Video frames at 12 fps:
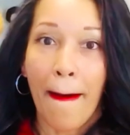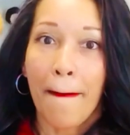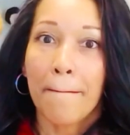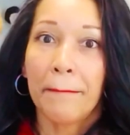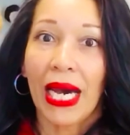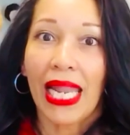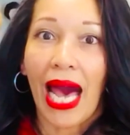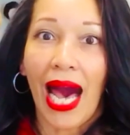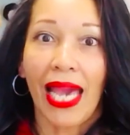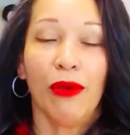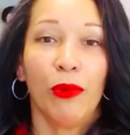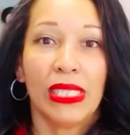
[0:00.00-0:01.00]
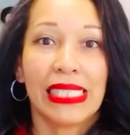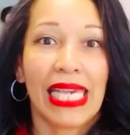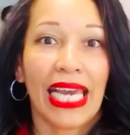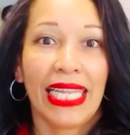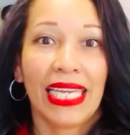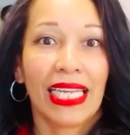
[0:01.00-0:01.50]
But I was
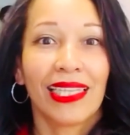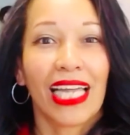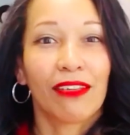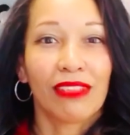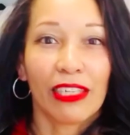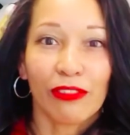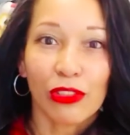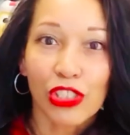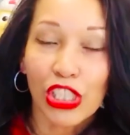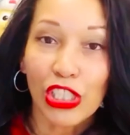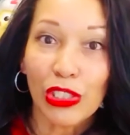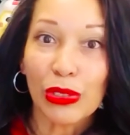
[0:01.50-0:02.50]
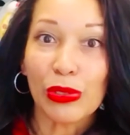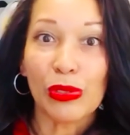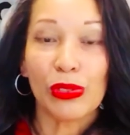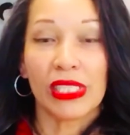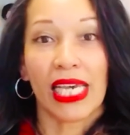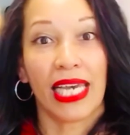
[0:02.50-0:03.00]
getting a lot of level
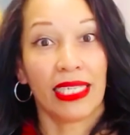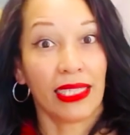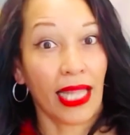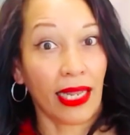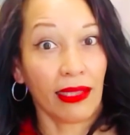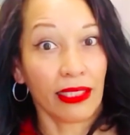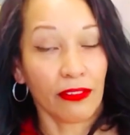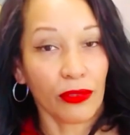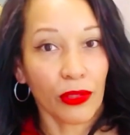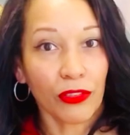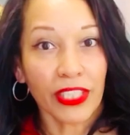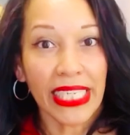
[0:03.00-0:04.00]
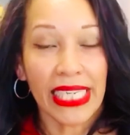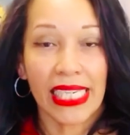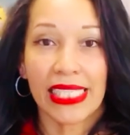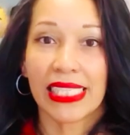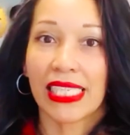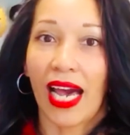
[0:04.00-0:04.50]
twos and a lot of level threes.